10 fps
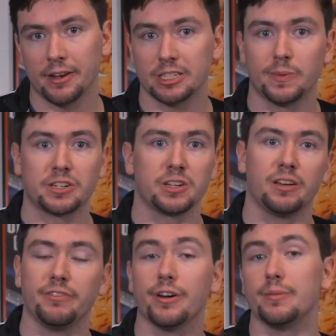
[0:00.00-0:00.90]
especially on
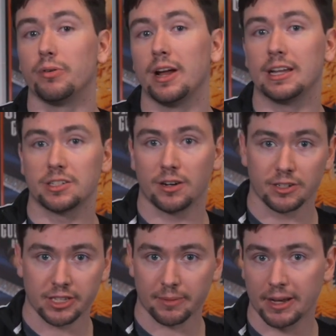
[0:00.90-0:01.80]
very bright
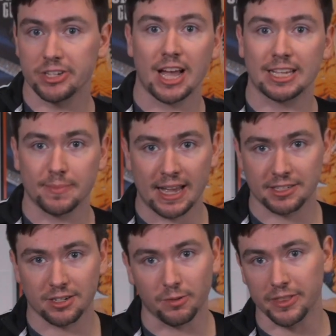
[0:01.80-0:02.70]
guitars like my
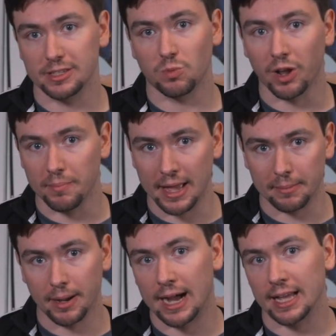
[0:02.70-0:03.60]
Jazzmaster with its 1 meg
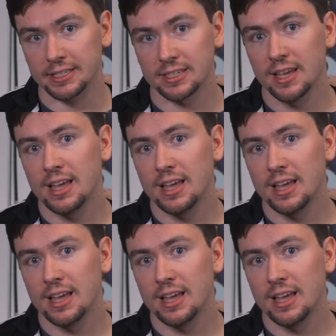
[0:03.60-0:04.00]
pots,